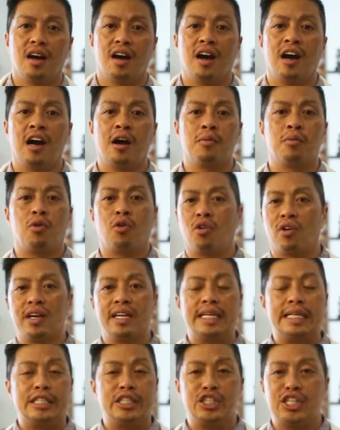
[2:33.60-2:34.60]
um, or
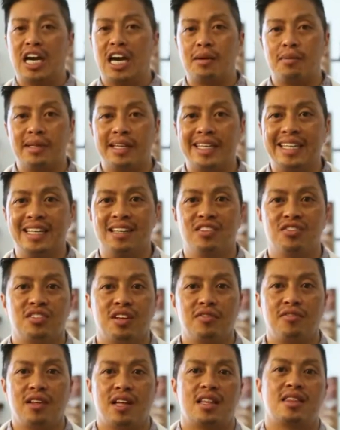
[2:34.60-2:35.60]
any GI bleeding,
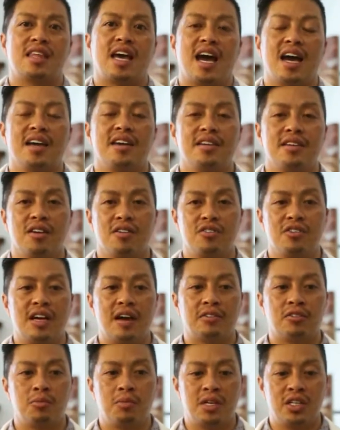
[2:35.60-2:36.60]
stuff like that. You know, you
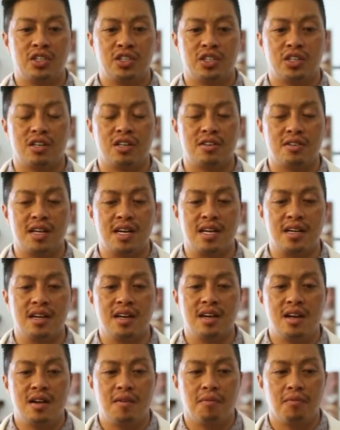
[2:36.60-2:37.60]
have to make sure that
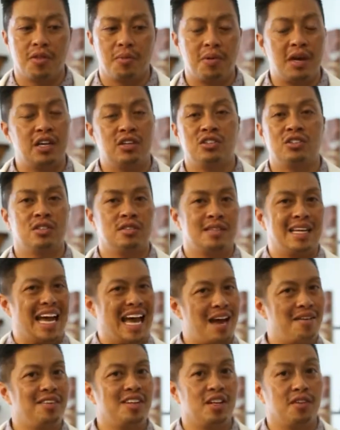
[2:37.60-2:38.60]
the patient doesn't
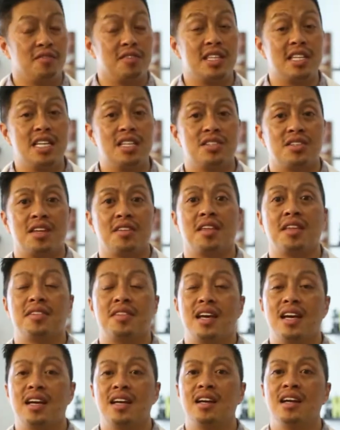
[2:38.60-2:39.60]
have any of these and that
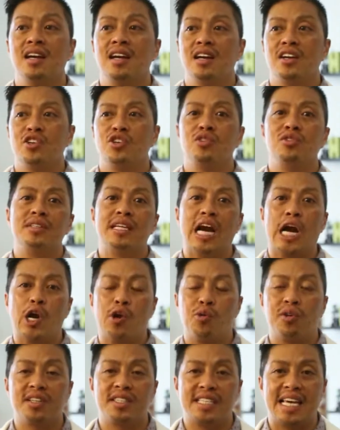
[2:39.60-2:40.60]
they you
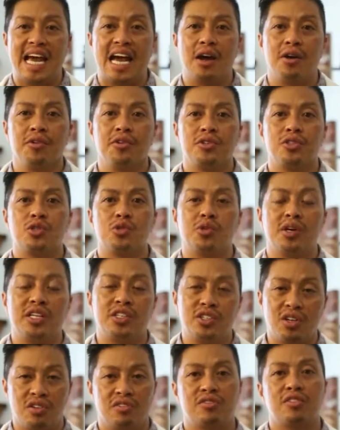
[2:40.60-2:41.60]
narrow it down to a
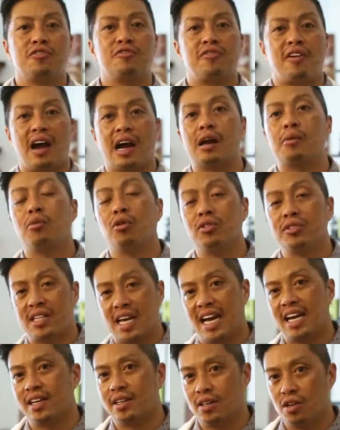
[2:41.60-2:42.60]
justifiable
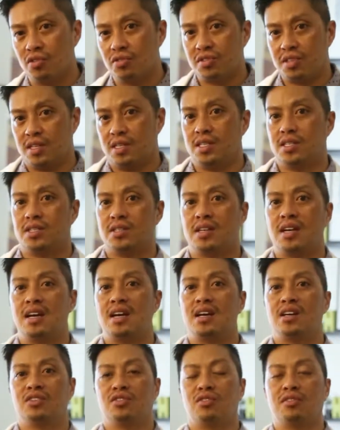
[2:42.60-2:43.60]
diagnosis
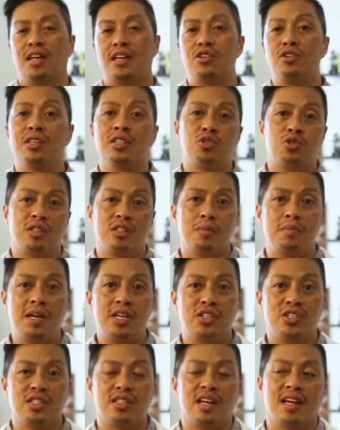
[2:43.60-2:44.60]
so that you can treat the
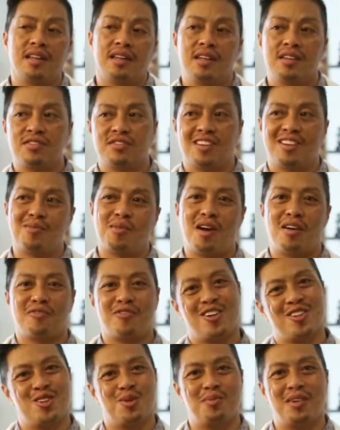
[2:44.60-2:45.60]
patient and then send them
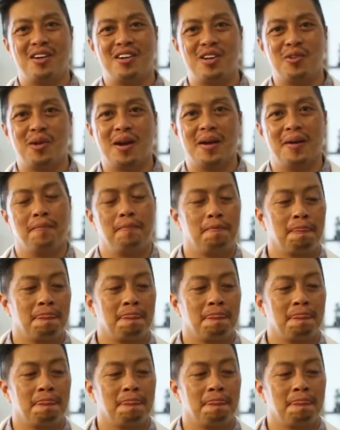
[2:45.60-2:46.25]
off on their merry way.